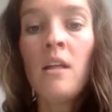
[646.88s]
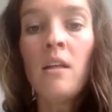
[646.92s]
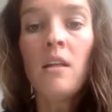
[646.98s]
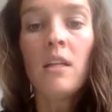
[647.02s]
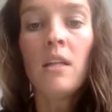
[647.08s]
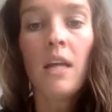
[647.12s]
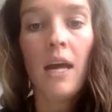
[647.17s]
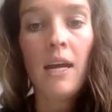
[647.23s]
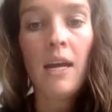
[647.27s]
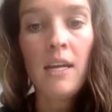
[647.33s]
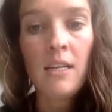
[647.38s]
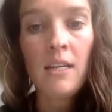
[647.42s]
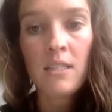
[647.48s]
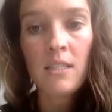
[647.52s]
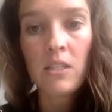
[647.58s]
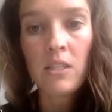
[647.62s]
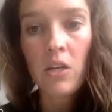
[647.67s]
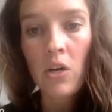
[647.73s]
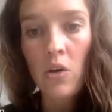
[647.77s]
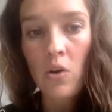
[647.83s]
Okay,
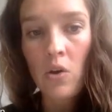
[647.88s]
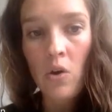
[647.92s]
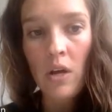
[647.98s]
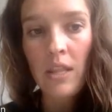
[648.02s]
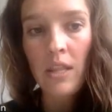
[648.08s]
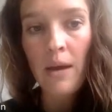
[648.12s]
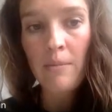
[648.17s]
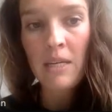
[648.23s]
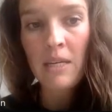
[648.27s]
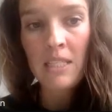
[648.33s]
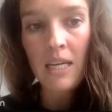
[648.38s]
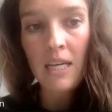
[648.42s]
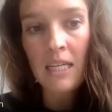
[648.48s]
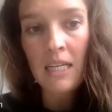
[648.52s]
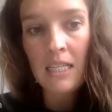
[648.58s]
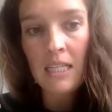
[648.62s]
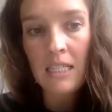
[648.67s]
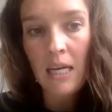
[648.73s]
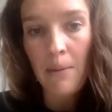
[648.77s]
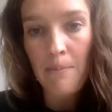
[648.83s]
so that means I
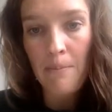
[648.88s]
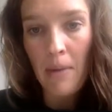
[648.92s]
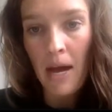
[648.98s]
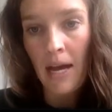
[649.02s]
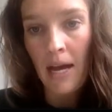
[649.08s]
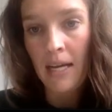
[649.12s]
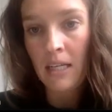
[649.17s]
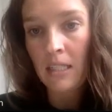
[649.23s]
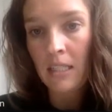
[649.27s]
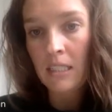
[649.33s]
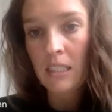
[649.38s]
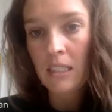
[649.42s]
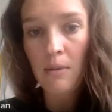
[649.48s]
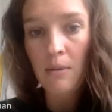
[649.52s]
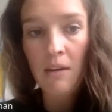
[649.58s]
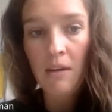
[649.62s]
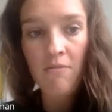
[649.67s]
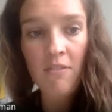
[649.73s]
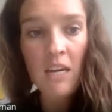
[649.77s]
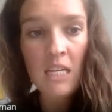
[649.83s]
need to get miles to
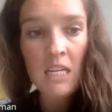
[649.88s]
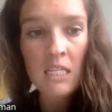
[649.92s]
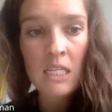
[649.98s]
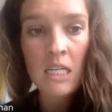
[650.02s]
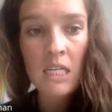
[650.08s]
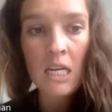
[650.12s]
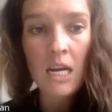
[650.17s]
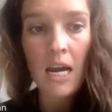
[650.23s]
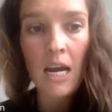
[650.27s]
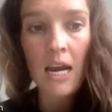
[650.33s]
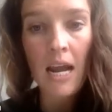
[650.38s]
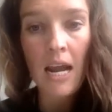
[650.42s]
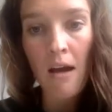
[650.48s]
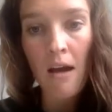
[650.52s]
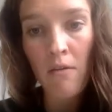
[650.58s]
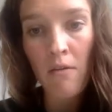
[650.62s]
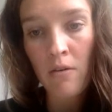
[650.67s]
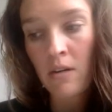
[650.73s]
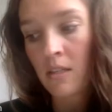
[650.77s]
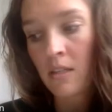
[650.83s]
be feet and
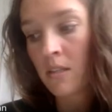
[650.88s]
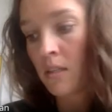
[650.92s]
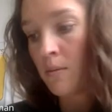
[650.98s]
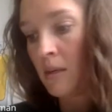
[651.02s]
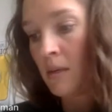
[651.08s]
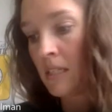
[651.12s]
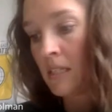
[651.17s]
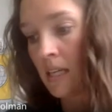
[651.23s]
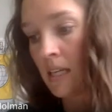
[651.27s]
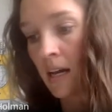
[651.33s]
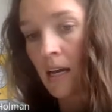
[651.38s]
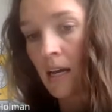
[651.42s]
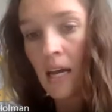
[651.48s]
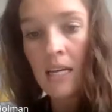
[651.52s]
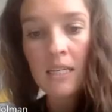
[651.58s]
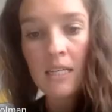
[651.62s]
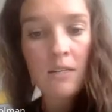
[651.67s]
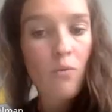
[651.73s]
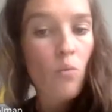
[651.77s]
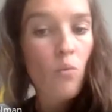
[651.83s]
hours to be
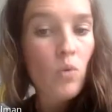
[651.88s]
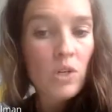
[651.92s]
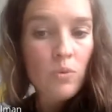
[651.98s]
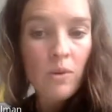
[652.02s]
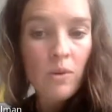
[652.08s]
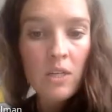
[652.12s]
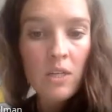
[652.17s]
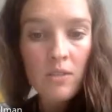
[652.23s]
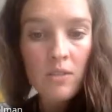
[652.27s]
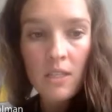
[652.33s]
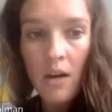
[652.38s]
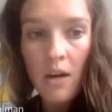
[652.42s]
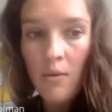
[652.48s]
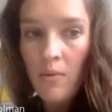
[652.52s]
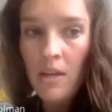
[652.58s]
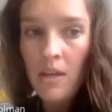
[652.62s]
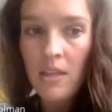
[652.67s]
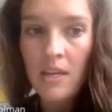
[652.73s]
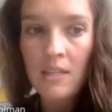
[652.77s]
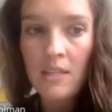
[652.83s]
second. Which one you start
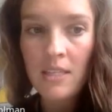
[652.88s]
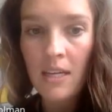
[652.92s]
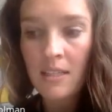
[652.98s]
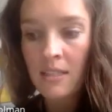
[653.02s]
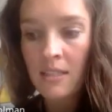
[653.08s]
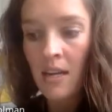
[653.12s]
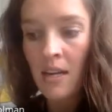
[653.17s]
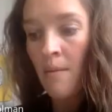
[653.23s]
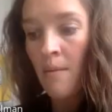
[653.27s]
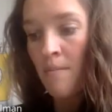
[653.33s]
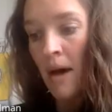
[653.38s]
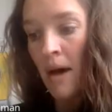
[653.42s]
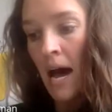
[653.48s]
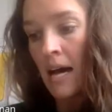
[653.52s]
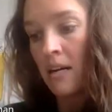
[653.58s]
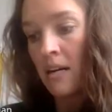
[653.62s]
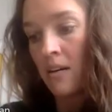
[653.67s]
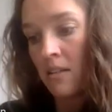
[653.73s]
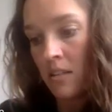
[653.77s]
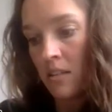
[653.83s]
with, it does not
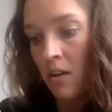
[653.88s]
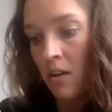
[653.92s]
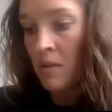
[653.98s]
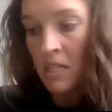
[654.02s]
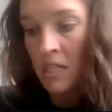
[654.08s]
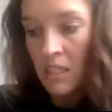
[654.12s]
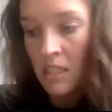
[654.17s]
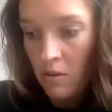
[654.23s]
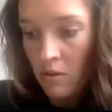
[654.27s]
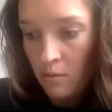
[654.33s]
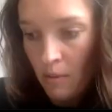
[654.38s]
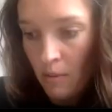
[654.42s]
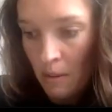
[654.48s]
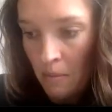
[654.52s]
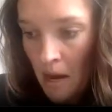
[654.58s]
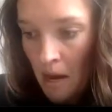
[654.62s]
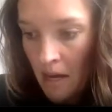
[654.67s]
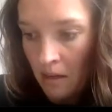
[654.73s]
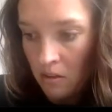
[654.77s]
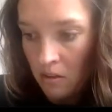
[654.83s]
matter. So to deal with my
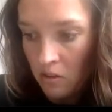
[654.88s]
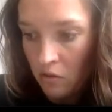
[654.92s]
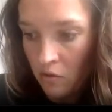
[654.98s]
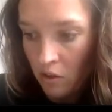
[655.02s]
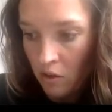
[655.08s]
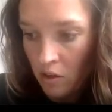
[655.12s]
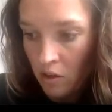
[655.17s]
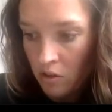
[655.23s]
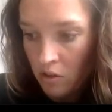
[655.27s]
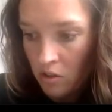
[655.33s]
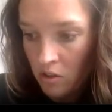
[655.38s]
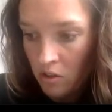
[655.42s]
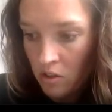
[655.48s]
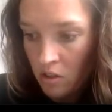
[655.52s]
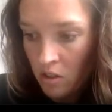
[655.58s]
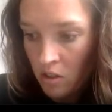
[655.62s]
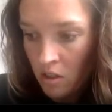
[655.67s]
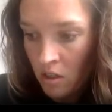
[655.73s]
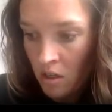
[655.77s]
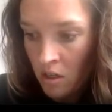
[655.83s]
miles
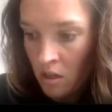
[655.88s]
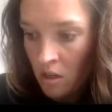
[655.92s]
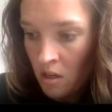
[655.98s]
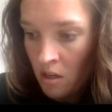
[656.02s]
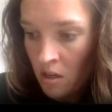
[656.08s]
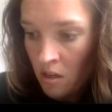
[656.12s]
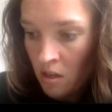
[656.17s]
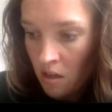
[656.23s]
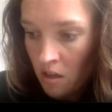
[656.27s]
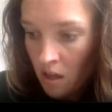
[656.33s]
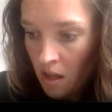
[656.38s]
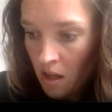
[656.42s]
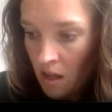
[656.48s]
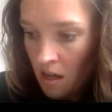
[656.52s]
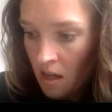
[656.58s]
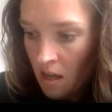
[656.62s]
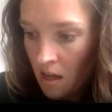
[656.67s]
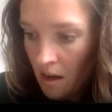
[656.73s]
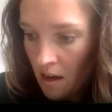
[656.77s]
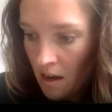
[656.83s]
first.
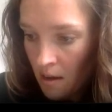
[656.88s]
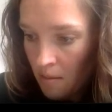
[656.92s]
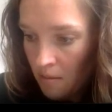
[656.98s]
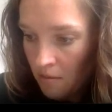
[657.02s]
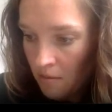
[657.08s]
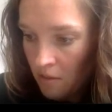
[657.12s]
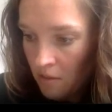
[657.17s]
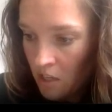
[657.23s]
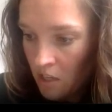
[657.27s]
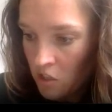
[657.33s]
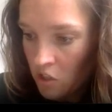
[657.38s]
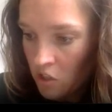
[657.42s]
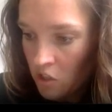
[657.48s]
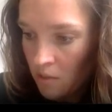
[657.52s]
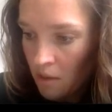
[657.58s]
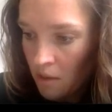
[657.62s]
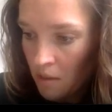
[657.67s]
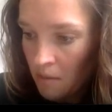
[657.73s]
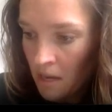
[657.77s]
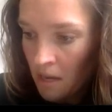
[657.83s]
Okay, if you're not sure
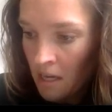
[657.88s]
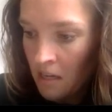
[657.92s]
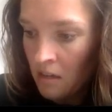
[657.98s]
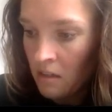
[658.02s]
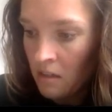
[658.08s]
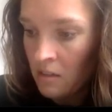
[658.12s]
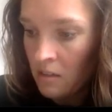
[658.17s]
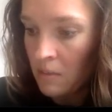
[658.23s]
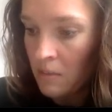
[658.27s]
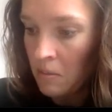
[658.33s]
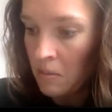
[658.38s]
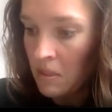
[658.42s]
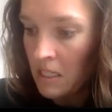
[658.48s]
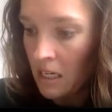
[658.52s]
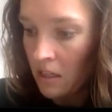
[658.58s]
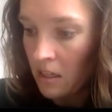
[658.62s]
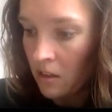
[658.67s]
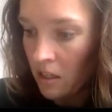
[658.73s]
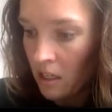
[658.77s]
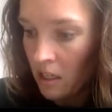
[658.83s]
about miles, maybe
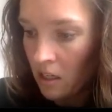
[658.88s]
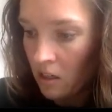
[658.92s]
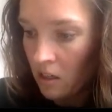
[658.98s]
take a look at your